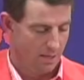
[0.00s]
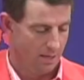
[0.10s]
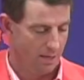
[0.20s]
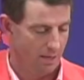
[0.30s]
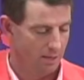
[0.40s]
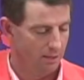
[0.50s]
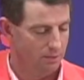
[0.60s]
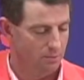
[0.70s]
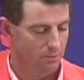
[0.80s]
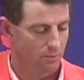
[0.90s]

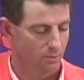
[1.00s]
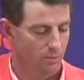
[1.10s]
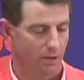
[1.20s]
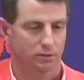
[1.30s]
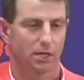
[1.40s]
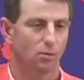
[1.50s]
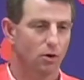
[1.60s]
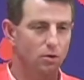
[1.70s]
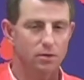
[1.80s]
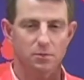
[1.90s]
I was like, well,
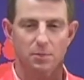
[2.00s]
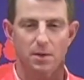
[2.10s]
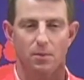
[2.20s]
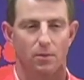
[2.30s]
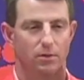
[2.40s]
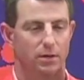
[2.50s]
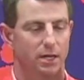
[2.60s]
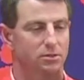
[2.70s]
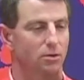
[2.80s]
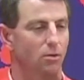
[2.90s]
who are these people
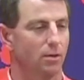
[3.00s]
next door?